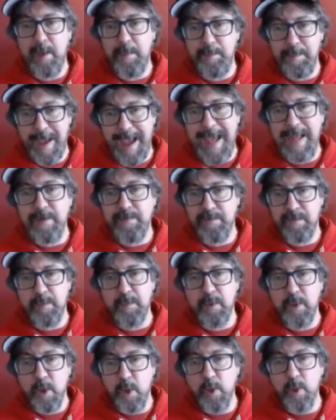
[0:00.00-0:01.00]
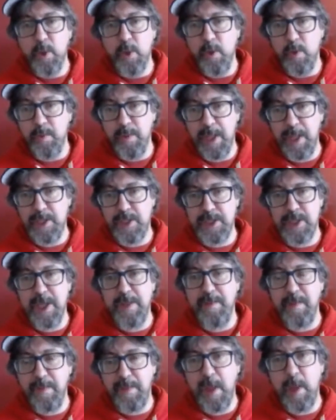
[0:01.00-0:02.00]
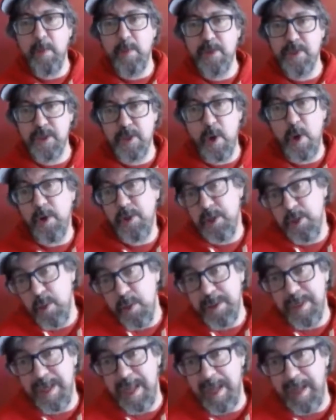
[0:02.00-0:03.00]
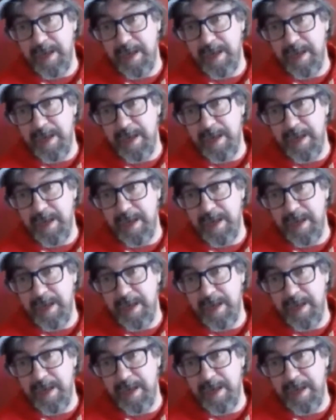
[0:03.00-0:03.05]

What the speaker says: patent from Google that said that they would start doing that.